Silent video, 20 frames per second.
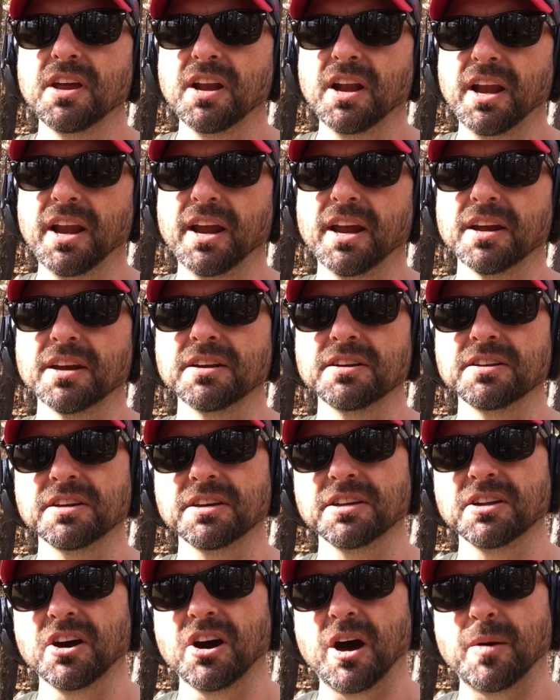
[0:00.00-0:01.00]
and
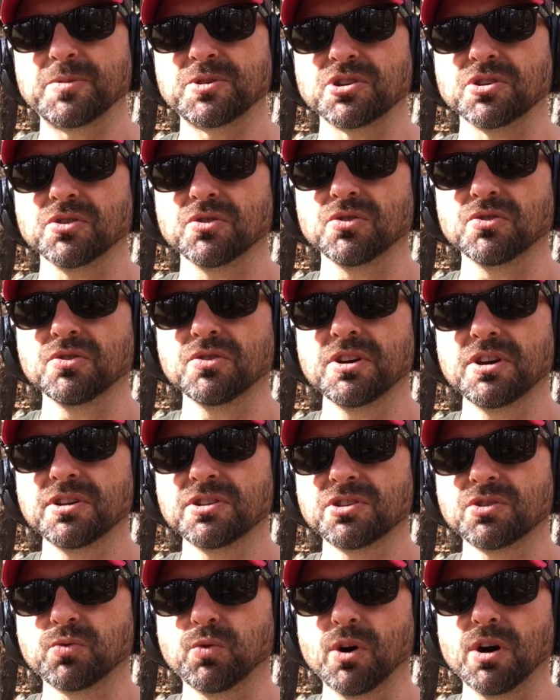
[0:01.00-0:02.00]
an optional
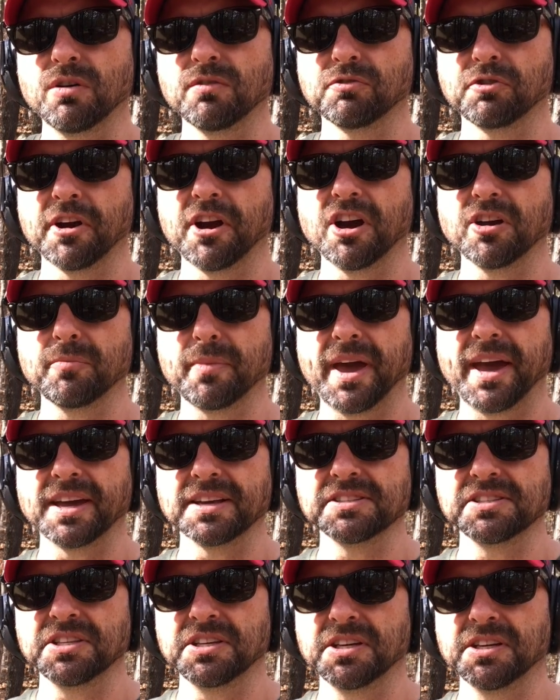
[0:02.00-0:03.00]
12 round
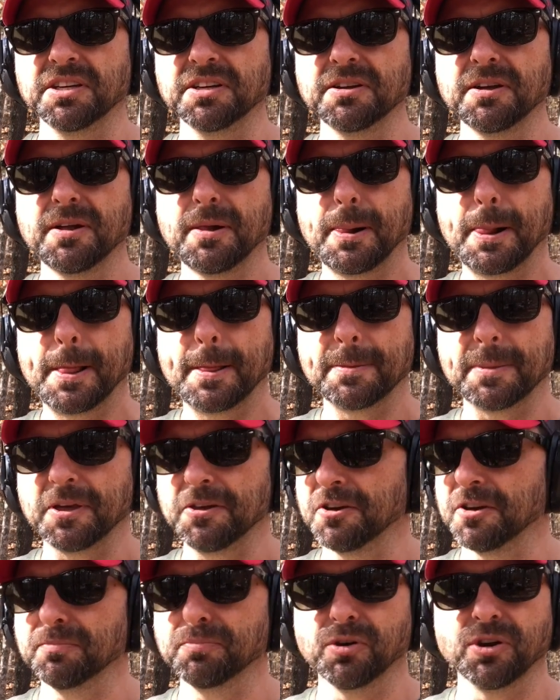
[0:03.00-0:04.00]
magazine that
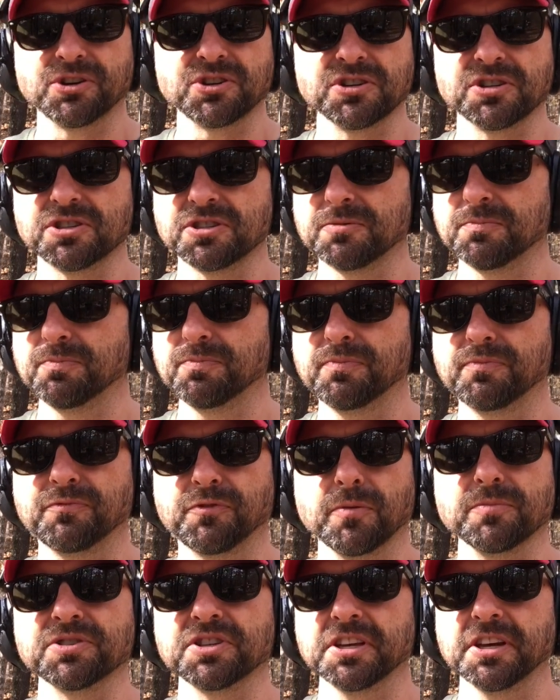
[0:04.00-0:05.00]
you can purchase
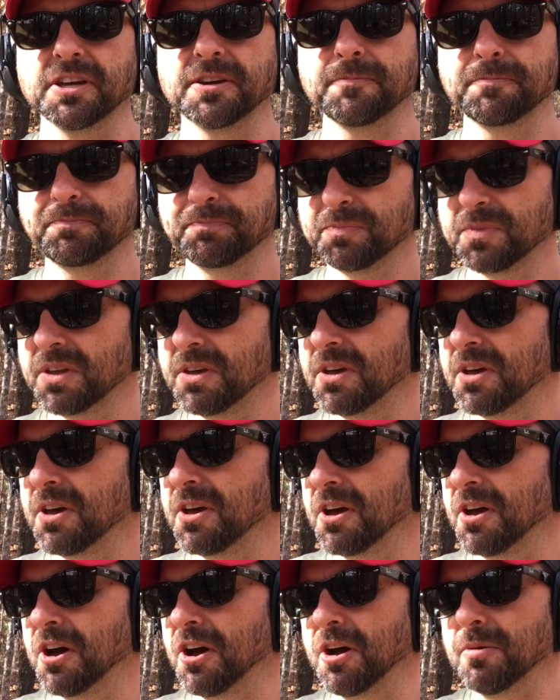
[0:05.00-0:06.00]
from Sig.
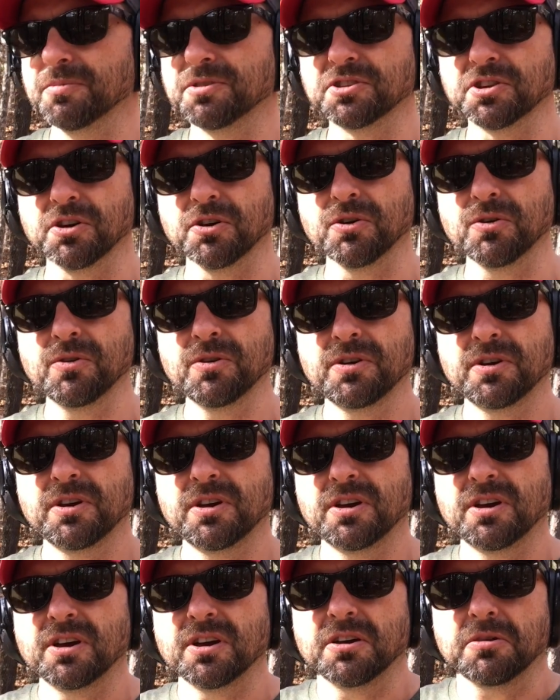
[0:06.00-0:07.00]
So
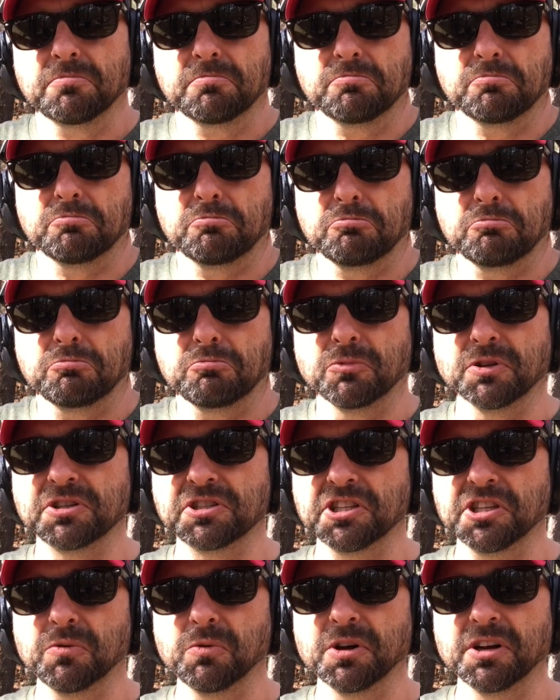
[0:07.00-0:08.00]
let's
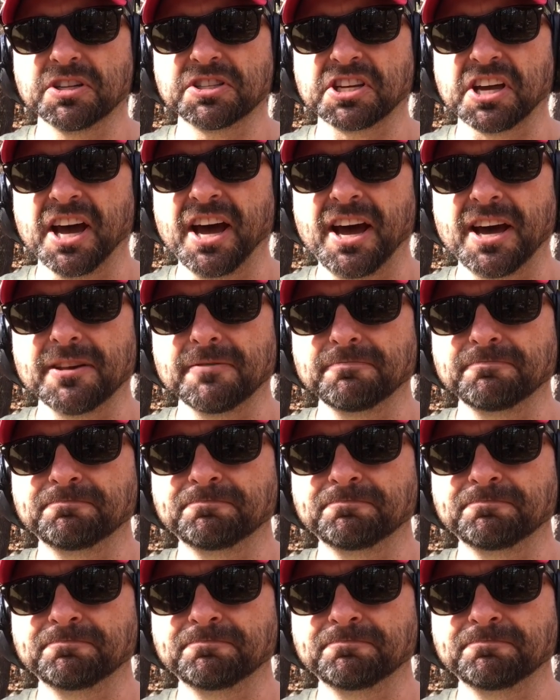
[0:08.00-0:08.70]
see what it's got.